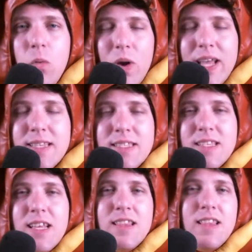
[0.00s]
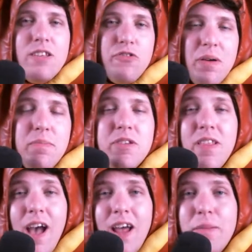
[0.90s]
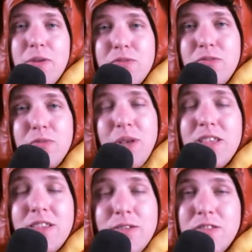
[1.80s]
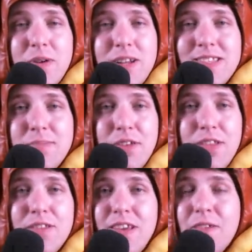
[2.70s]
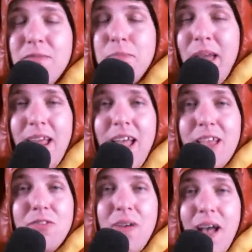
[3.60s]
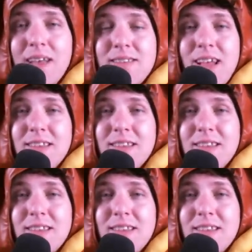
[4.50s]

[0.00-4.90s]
wins the trip to the honeymoon suite. So it's pretty simple. They just gotta paint as fast as